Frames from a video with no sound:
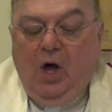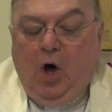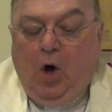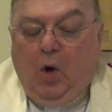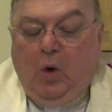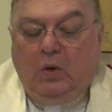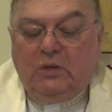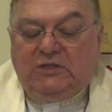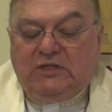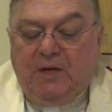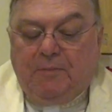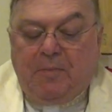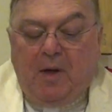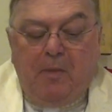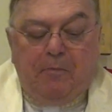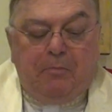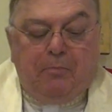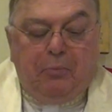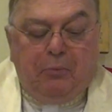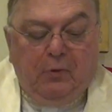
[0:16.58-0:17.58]
holds up
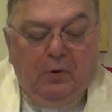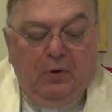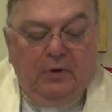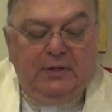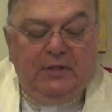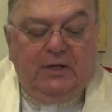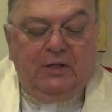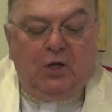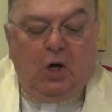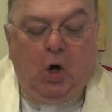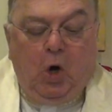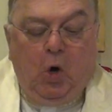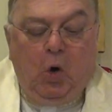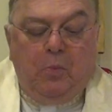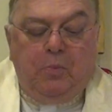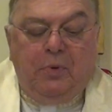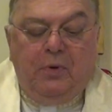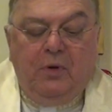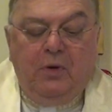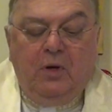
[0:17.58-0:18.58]
a brilliant
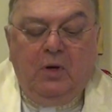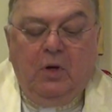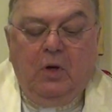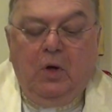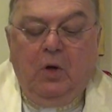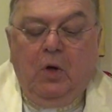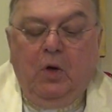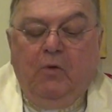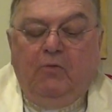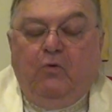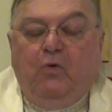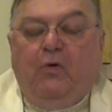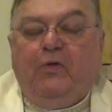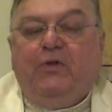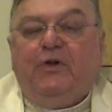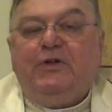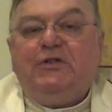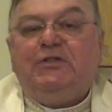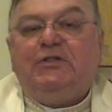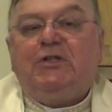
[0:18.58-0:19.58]
hope for
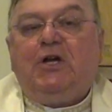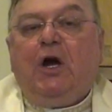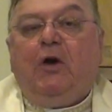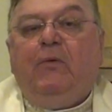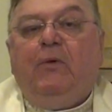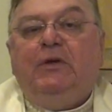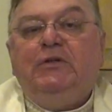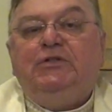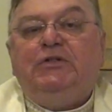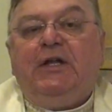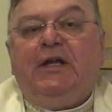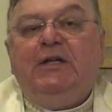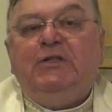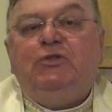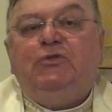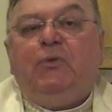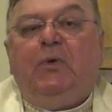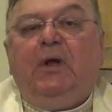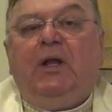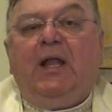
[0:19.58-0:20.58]
the discouraged
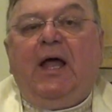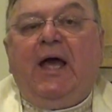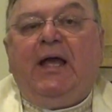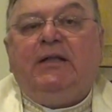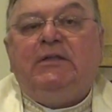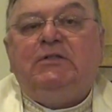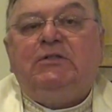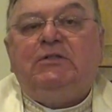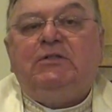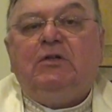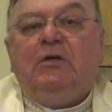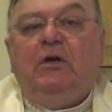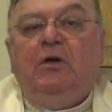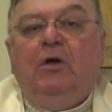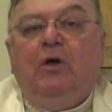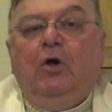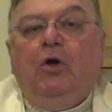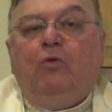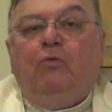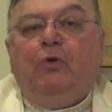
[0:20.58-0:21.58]
Israelites
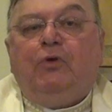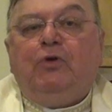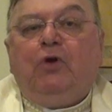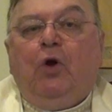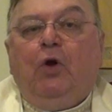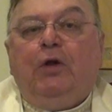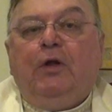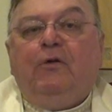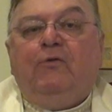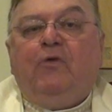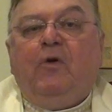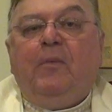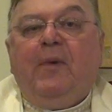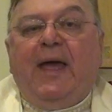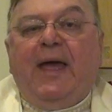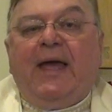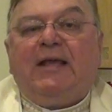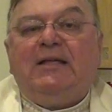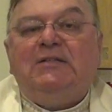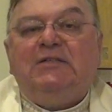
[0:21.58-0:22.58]
returning from
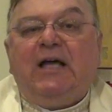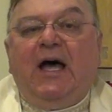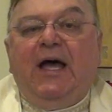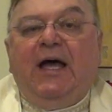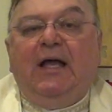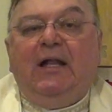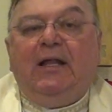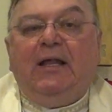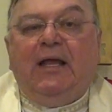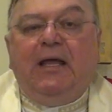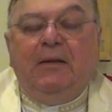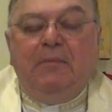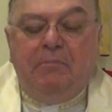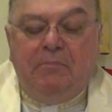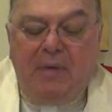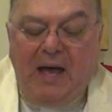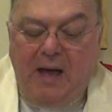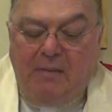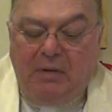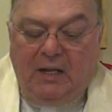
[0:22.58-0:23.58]
exile
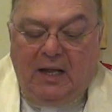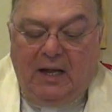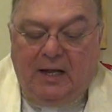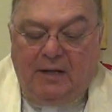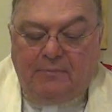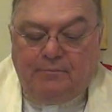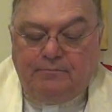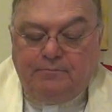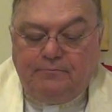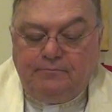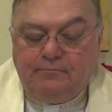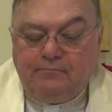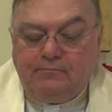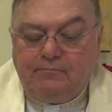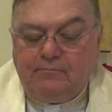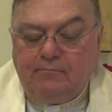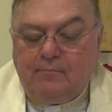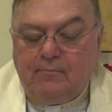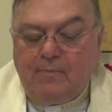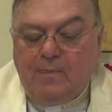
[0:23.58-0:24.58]
in Babylon.
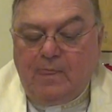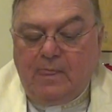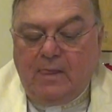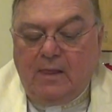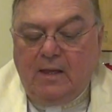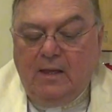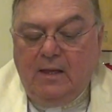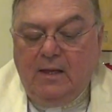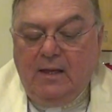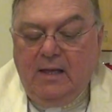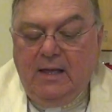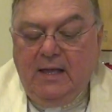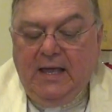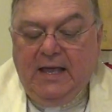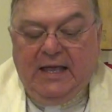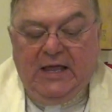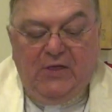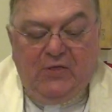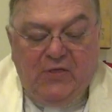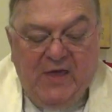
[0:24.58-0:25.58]

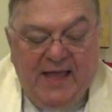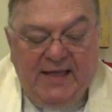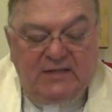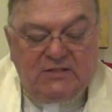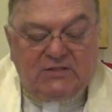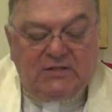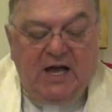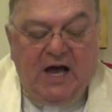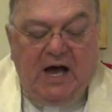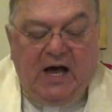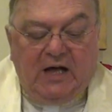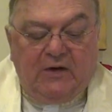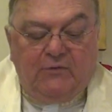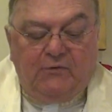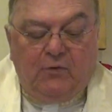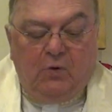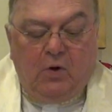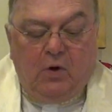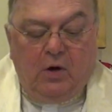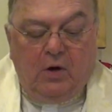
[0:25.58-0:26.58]
He thanks
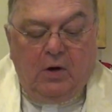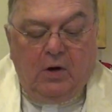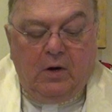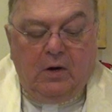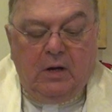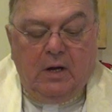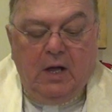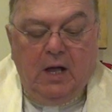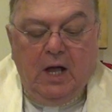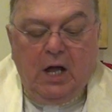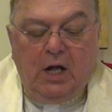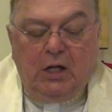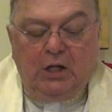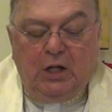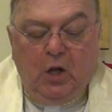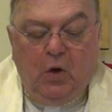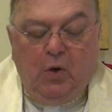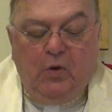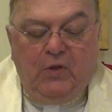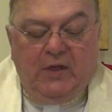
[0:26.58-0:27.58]
God for
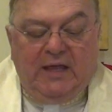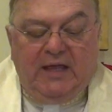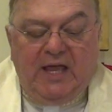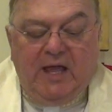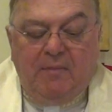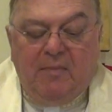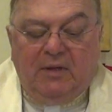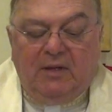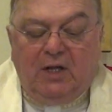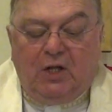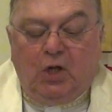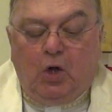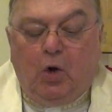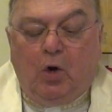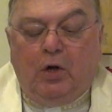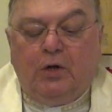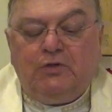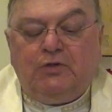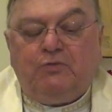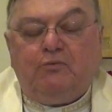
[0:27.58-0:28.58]
clothing him in the
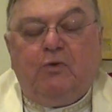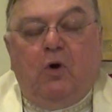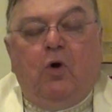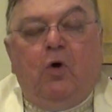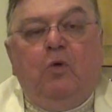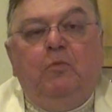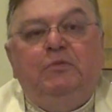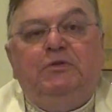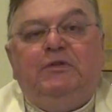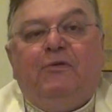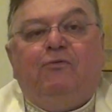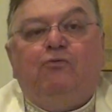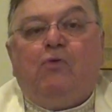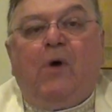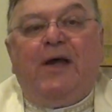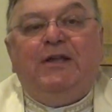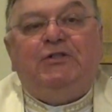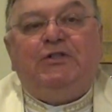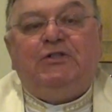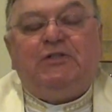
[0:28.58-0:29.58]
Lord's robes of
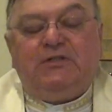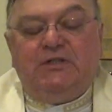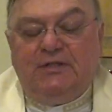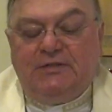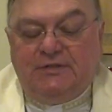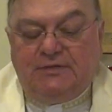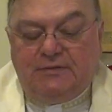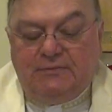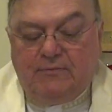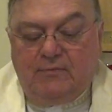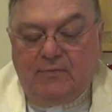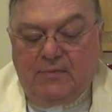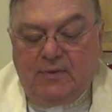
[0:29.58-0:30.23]
righteousness.